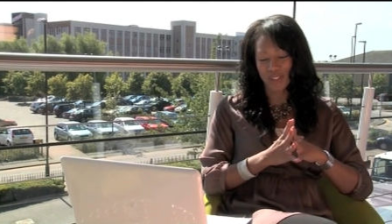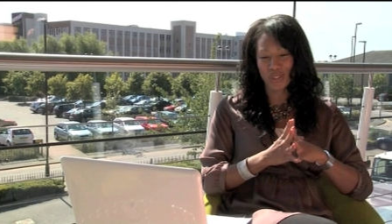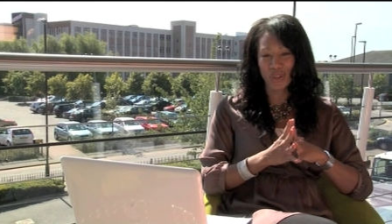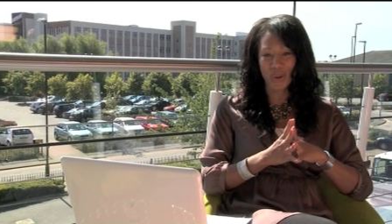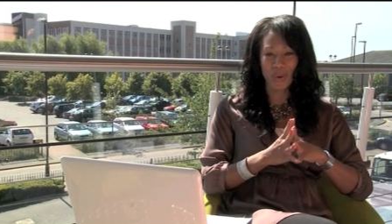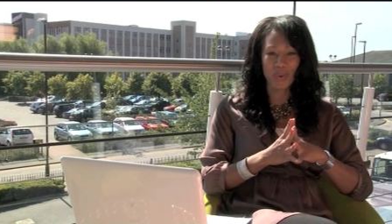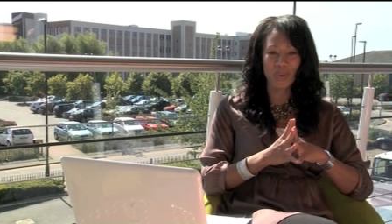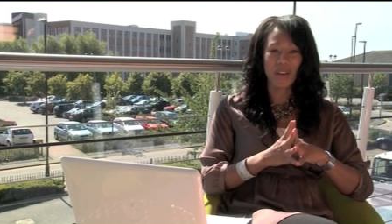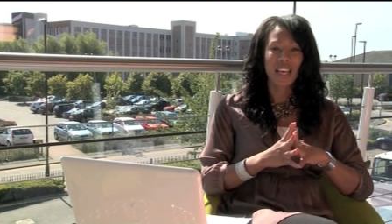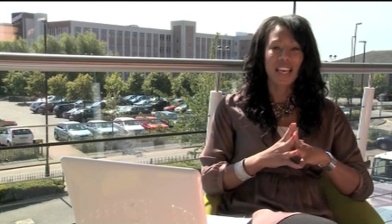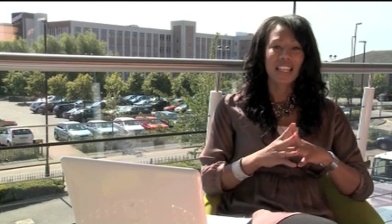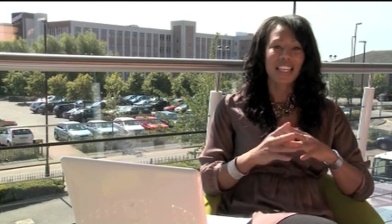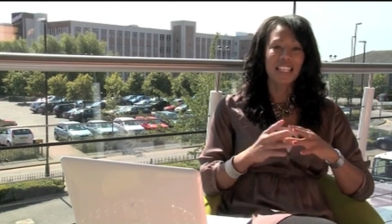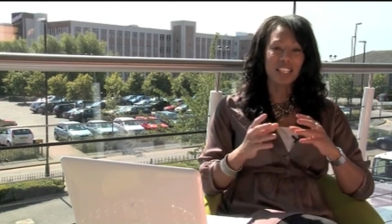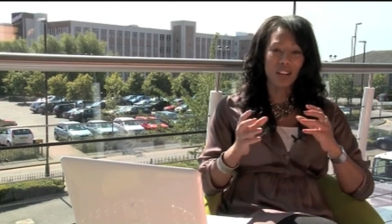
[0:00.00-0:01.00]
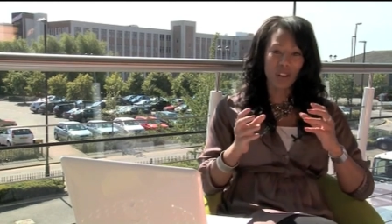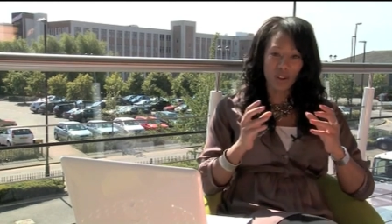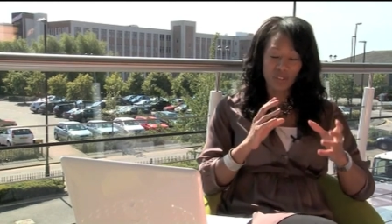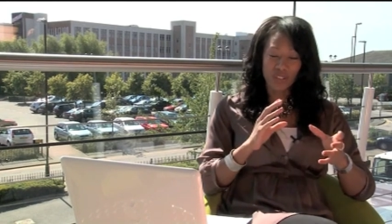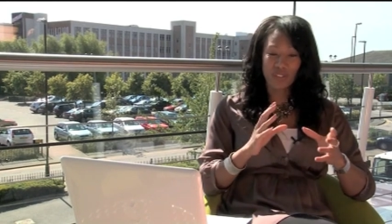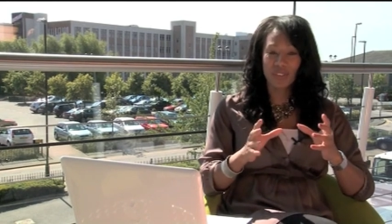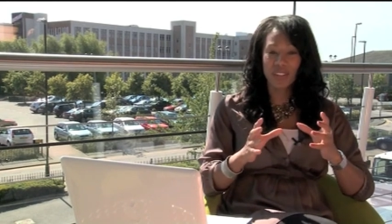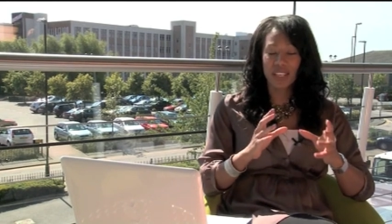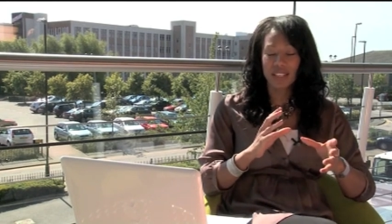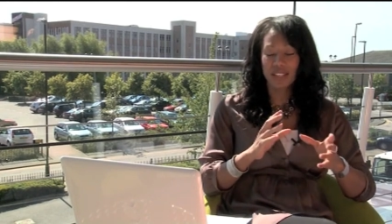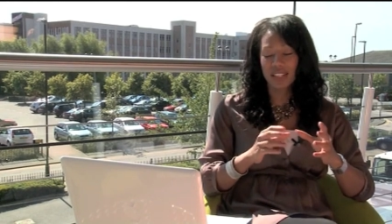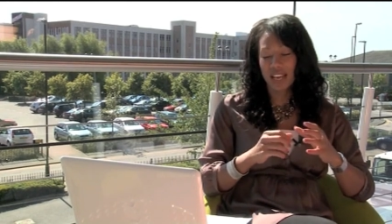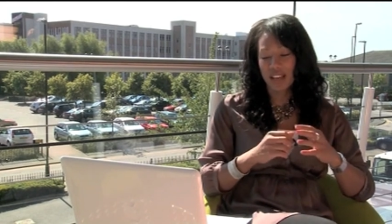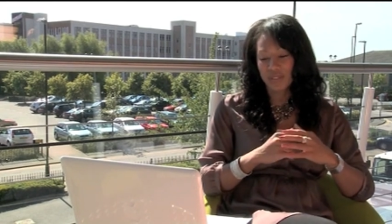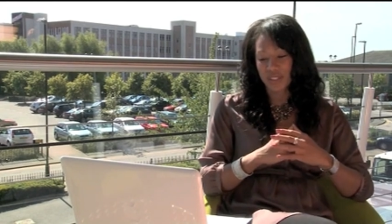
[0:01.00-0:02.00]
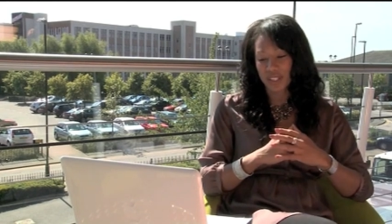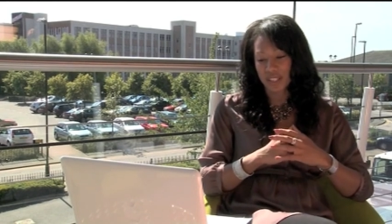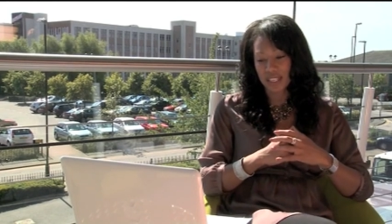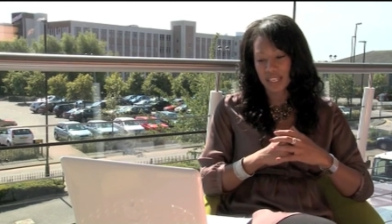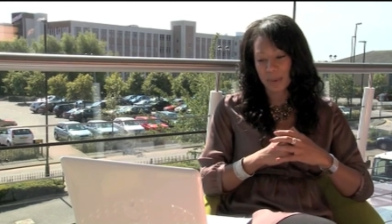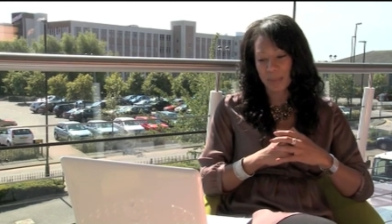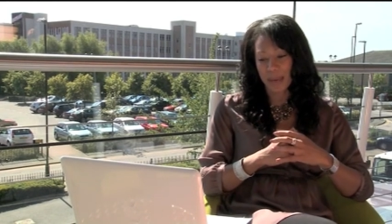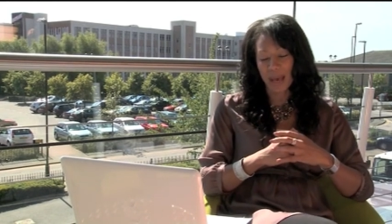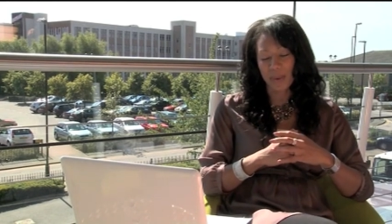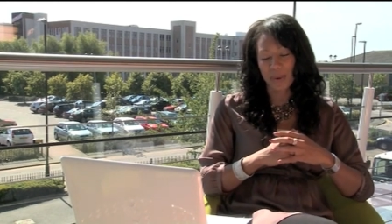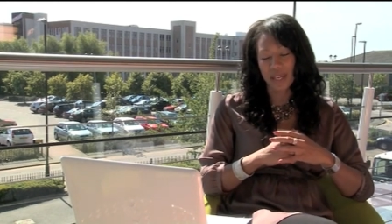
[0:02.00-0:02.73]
So there's lots of things to have to think about.